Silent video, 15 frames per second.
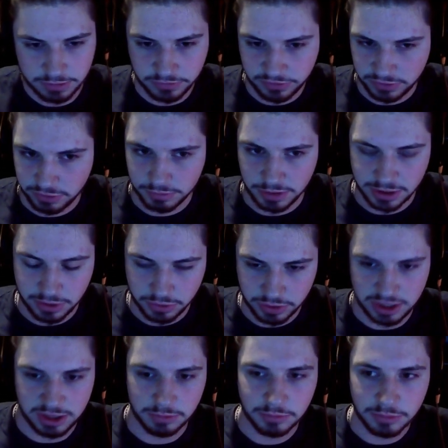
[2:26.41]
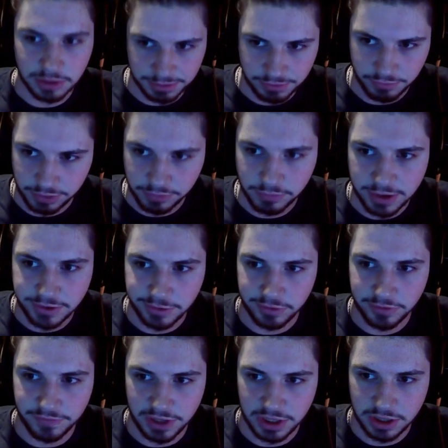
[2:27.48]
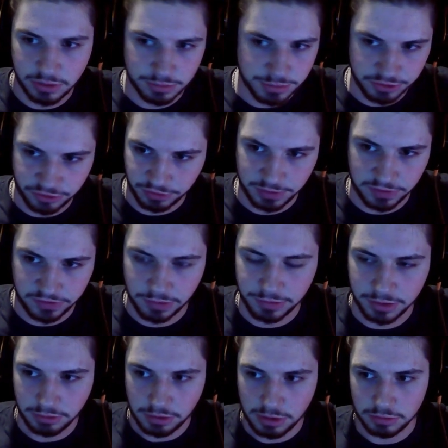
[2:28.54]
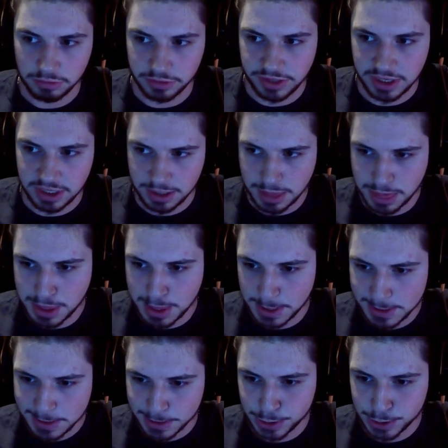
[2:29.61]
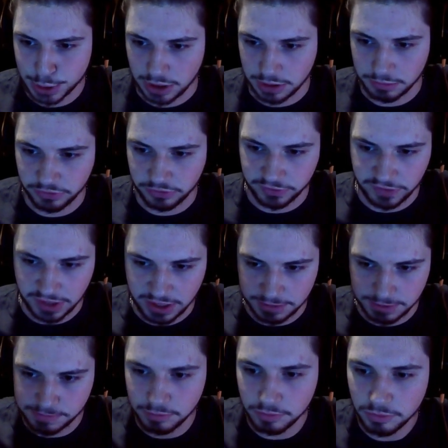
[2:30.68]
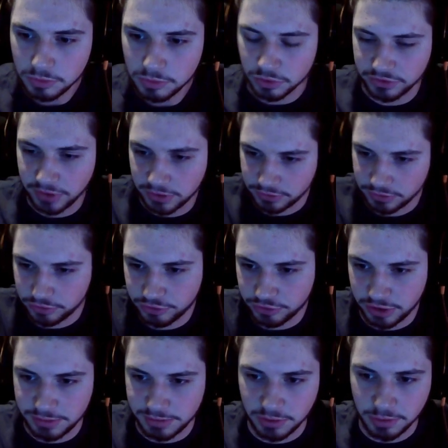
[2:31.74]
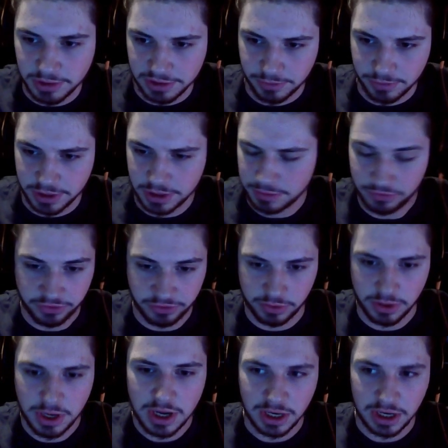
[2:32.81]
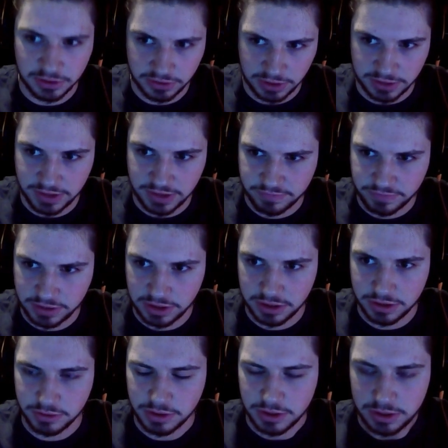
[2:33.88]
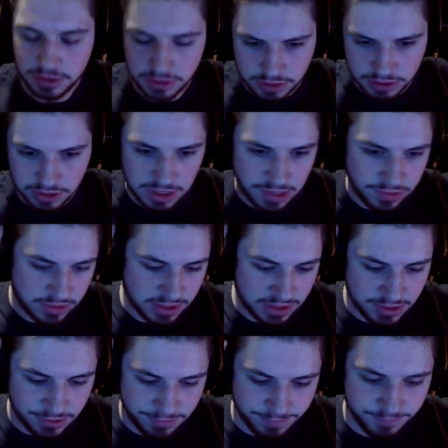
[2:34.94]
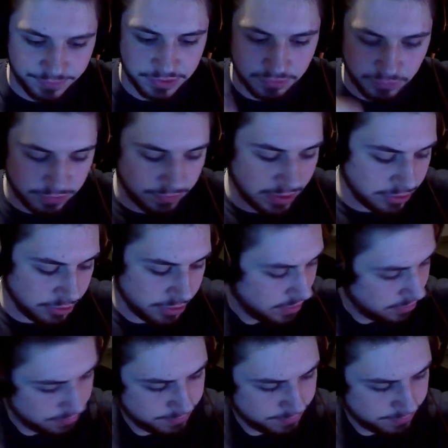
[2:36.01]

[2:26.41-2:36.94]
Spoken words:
So I'm like, okay, let me re-render the video. It might just be something wrong with that. Since I was also streaming while it went up, so I deleted that video and then re-rendered it.